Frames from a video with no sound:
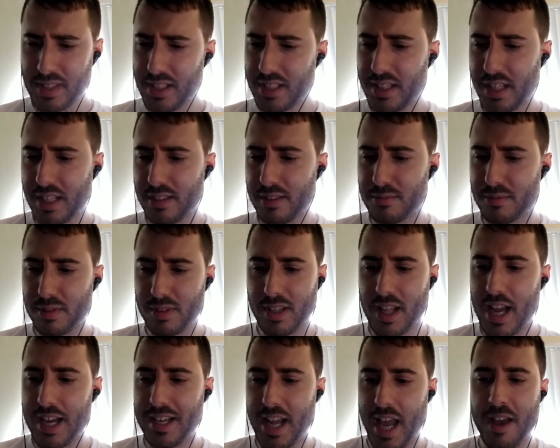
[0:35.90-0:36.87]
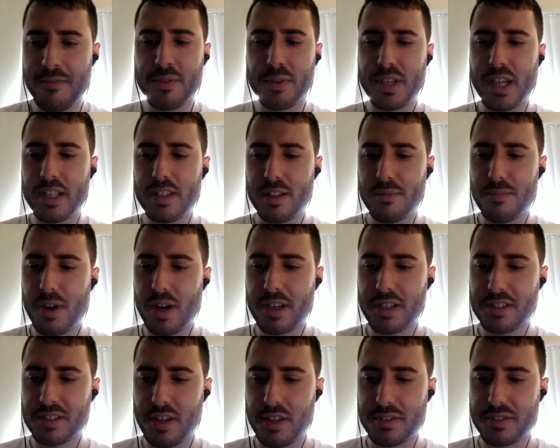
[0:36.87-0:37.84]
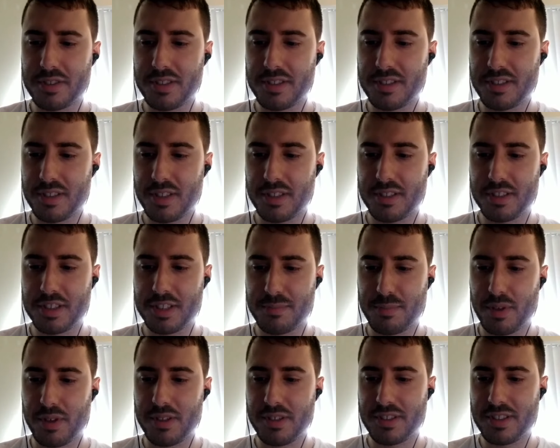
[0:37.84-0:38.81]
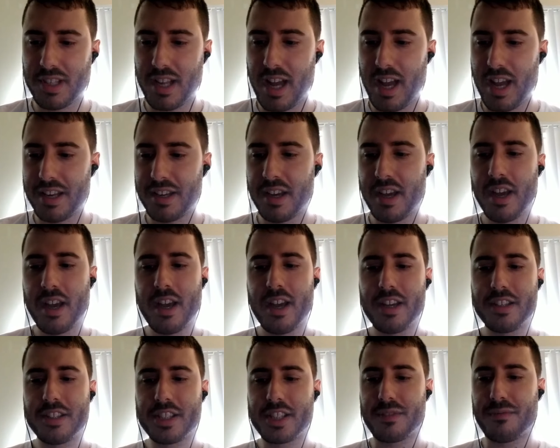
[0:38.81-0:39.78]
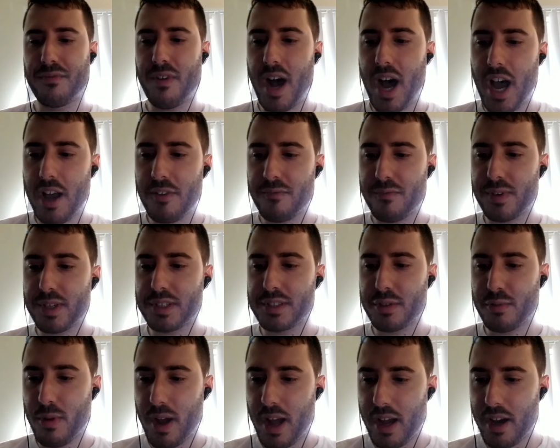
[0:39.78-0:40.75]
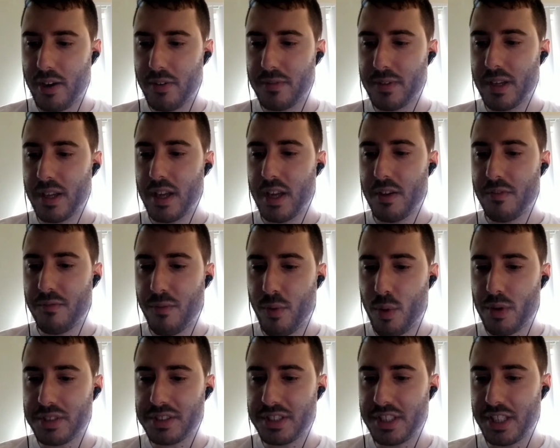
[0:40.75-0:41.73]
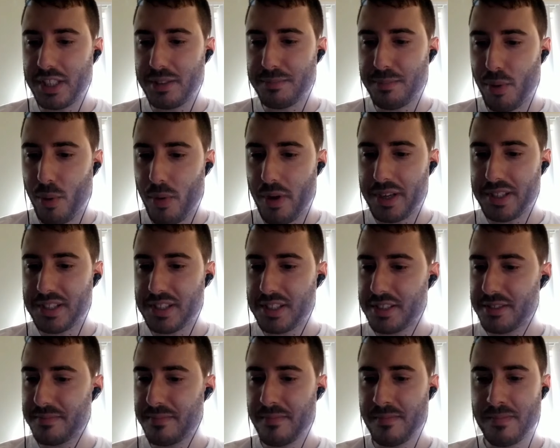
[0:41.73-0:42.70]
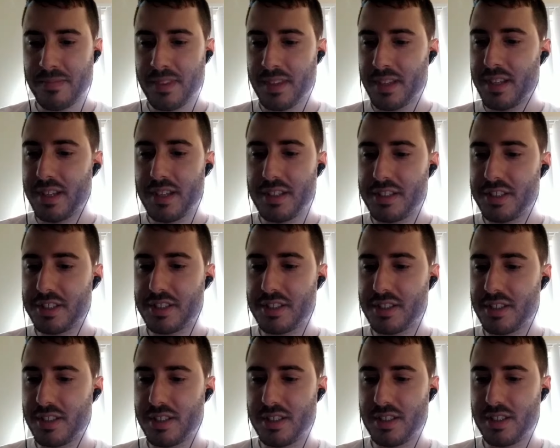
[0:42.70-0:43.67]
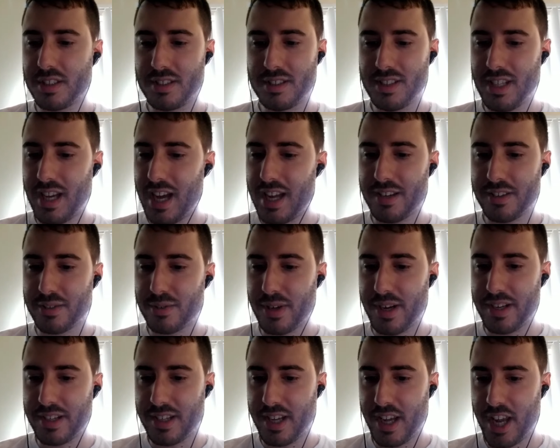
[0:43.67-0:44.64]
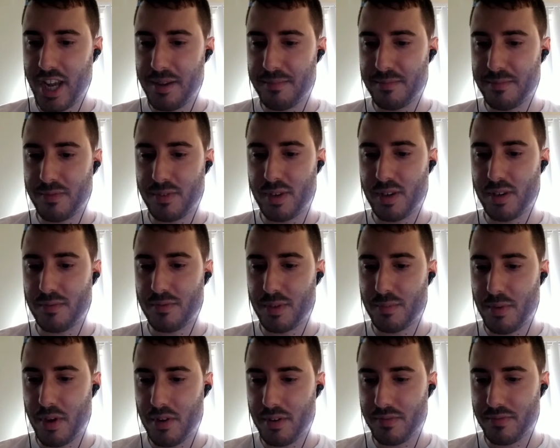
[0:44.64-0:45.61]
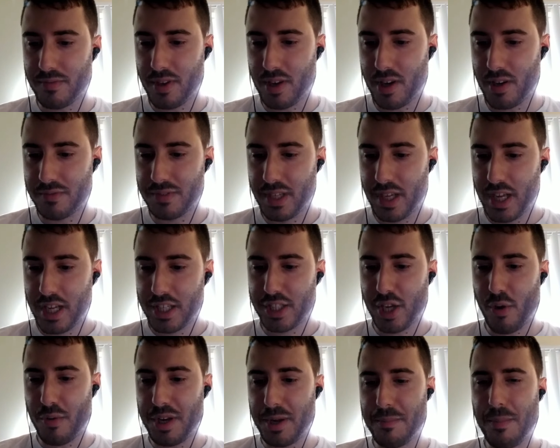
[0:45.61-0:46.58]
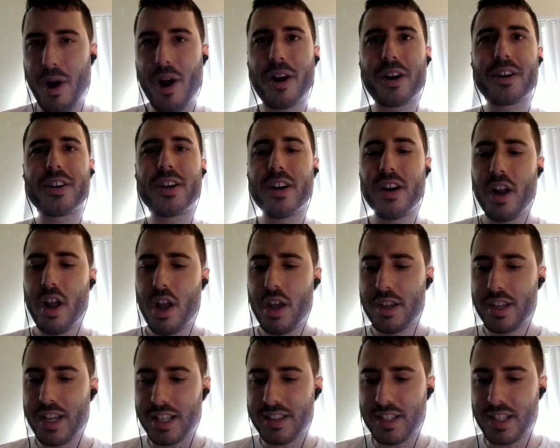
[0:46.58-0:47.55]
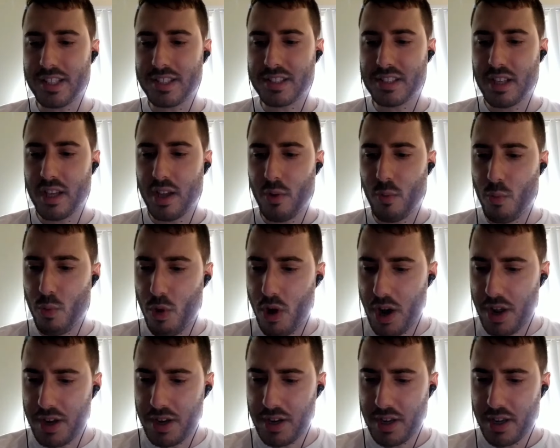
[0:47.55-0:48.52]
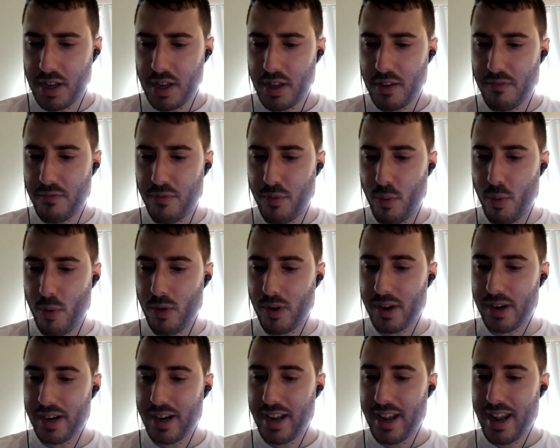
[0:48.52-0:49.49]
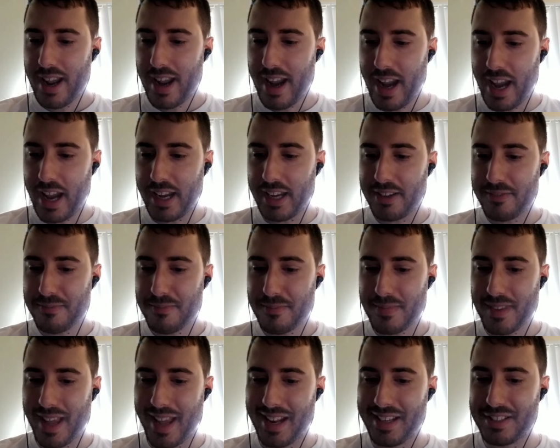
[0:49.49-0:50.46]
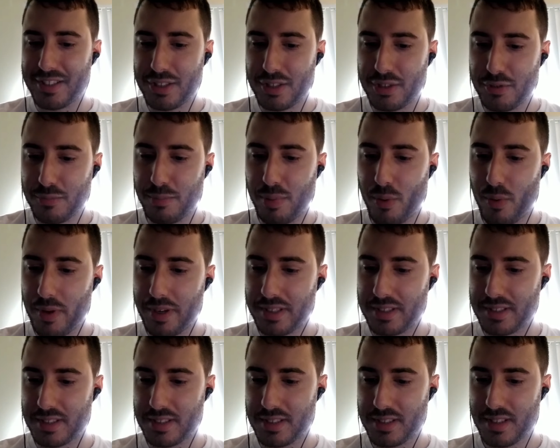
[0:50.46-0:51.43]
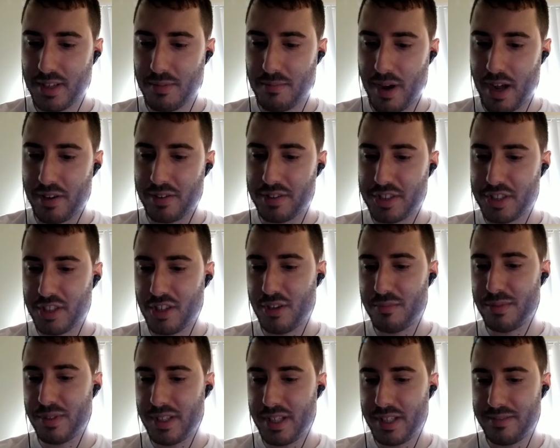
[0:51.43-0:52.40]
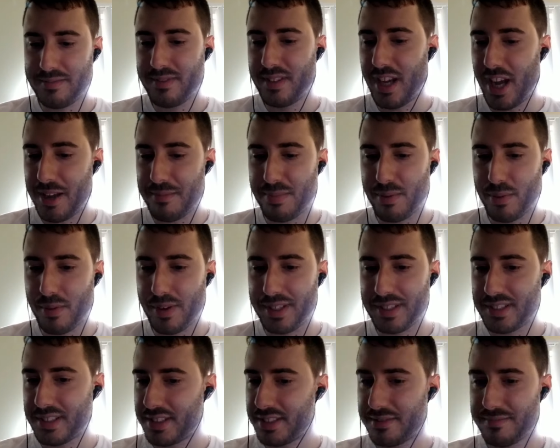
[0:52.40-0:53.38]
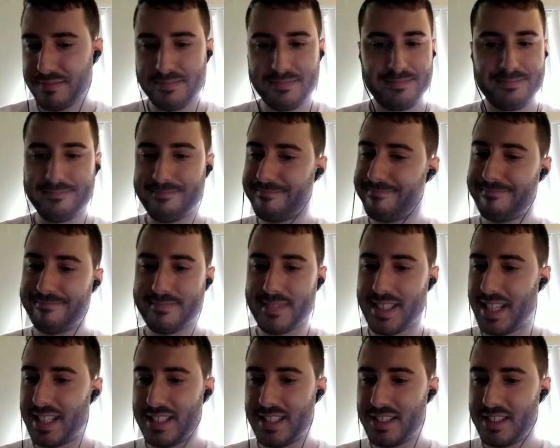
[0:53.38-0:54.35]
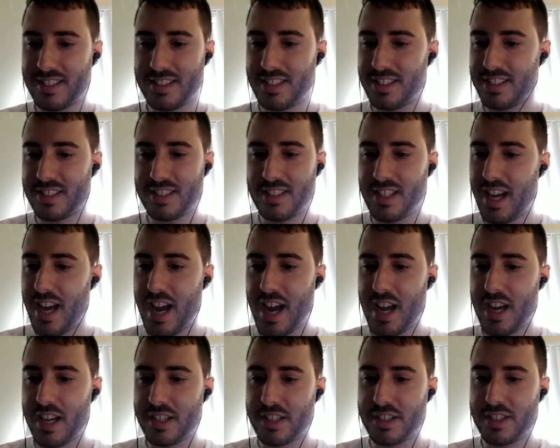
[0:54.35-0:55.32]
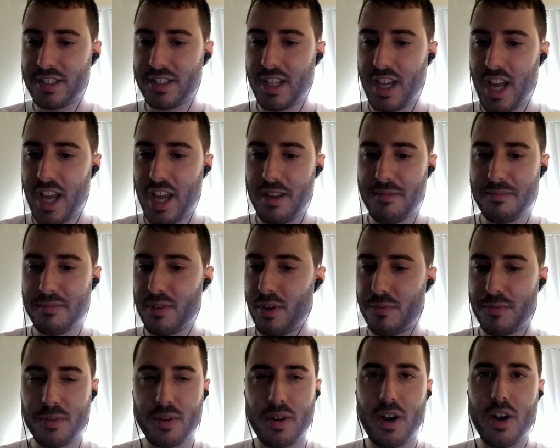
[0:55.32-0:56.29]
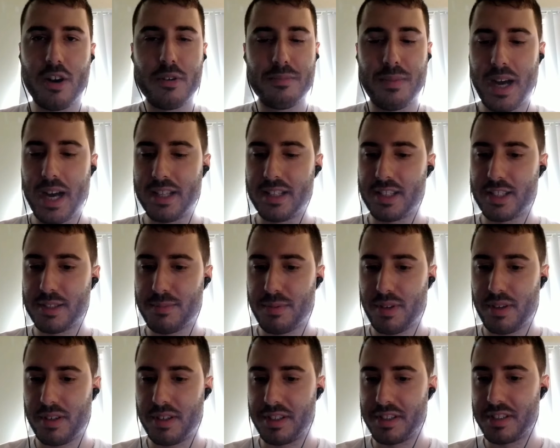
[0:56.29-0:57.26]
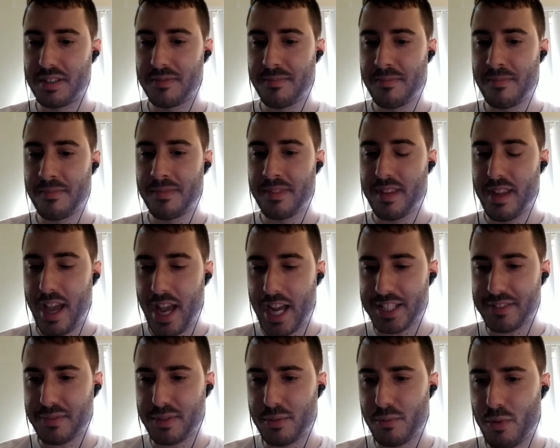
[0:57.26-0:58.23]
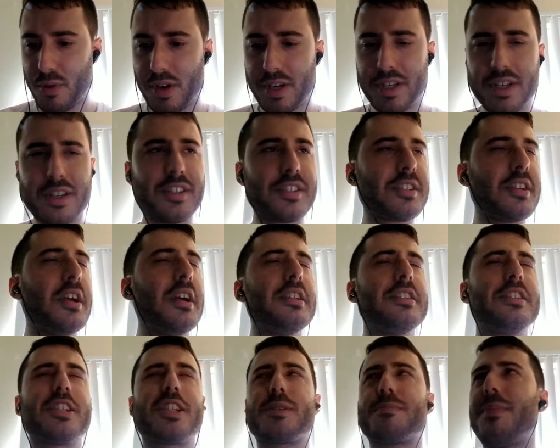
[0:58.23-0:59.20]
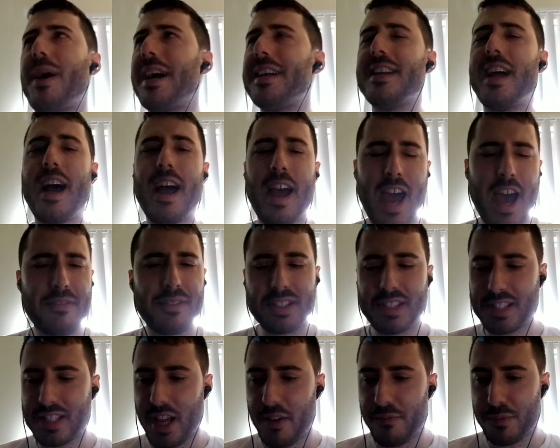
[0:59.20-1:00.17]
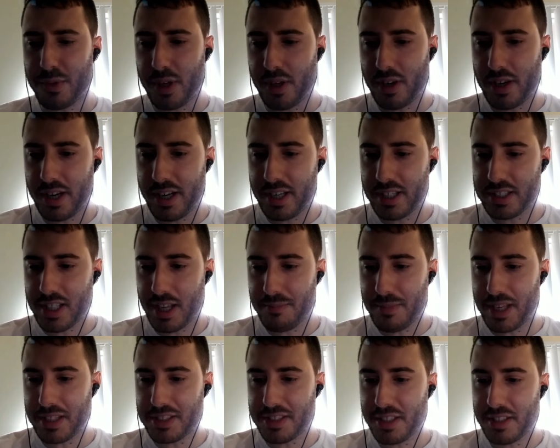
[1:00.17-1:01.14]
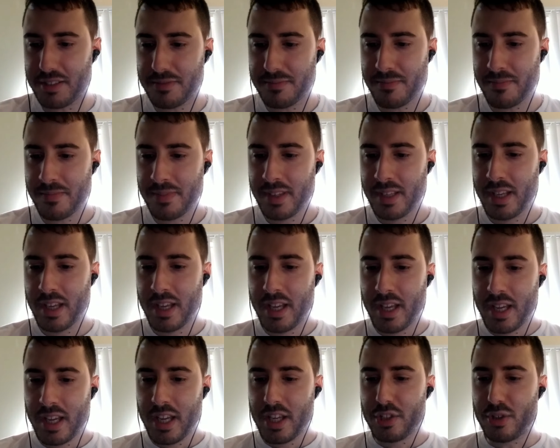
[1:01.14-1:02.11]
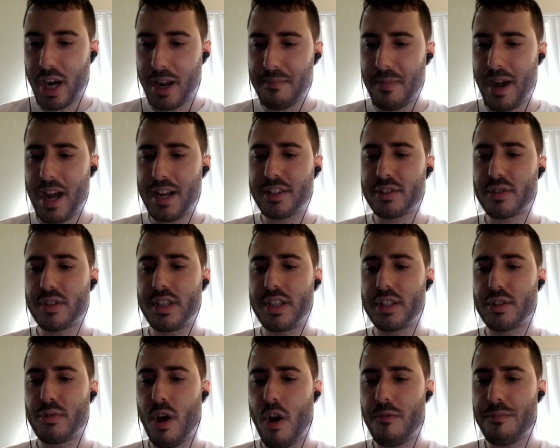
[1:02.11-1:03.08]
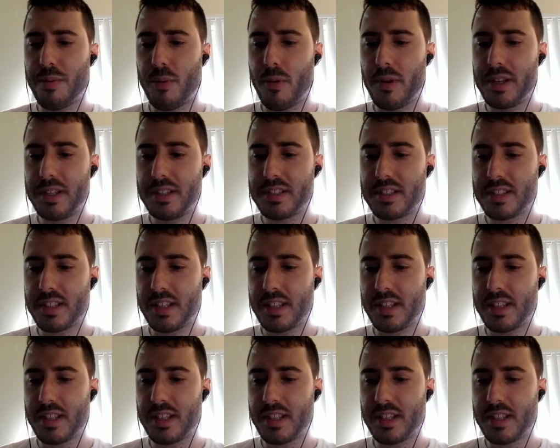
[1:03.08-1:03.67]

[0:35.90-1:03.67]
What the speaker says: They relied heavily on LaMarcus Aldridge on the Spurs side. Just 5 for 12, 14 points. Just not a great game from all involved. Tony Parker, get this, 1 for 8 and 2 points. Manu Ginobili, 9 points. Just not a good game overall by the Spurs. As for the Warriors, despite not having Steph Curry, as I mentioned, Draymond Green, 12 points,